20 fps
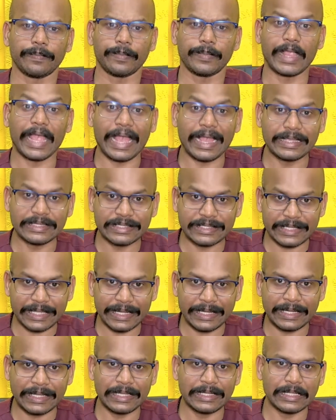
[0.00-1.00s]

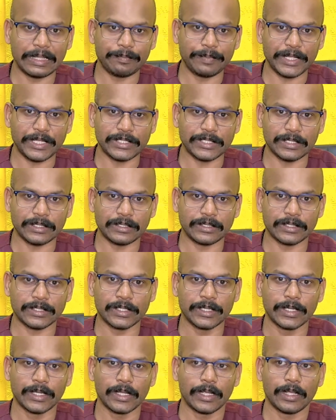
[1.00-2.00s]
anxiety in the patient
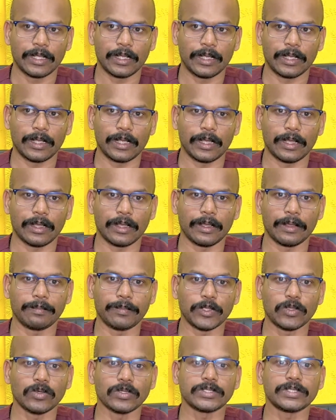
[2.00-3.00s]

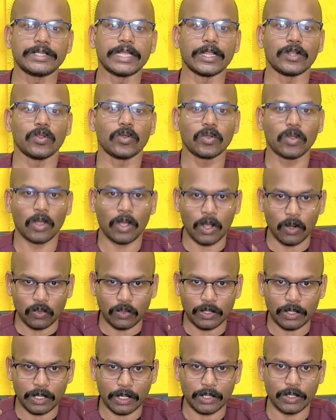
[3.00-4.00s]
because they don't know how
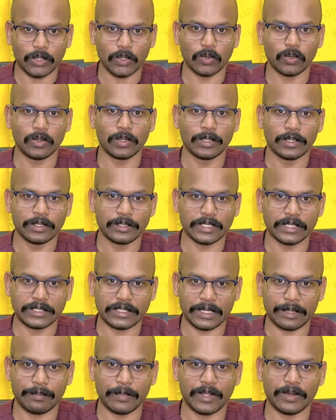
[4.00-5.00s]
to control the
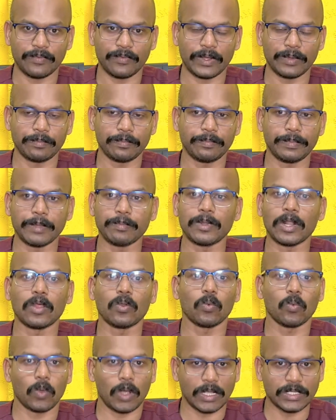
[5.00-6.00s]
tremor. When people are
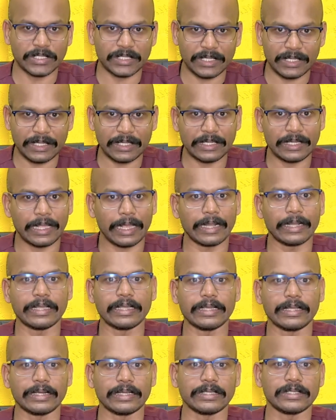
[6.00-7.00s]
watching, it can
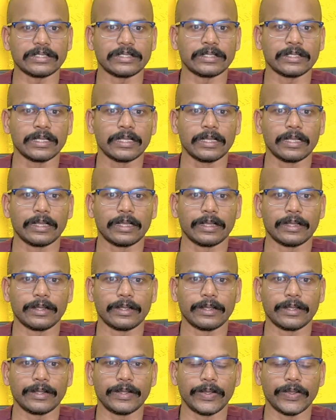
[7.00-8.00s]
increase.
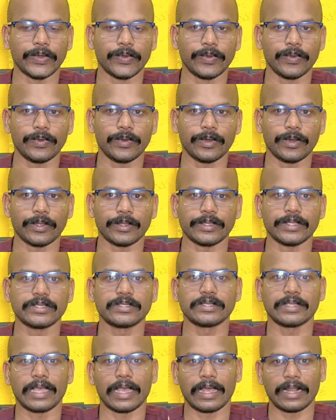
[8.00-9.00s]
This
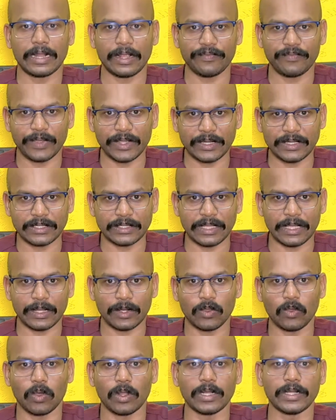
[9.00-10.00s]
can affect their
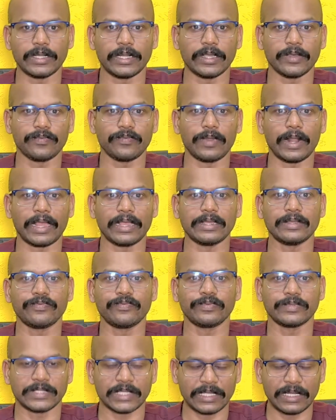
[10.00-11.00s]
quality of life
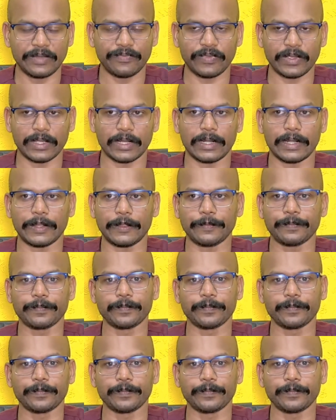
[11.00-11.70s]
significantly.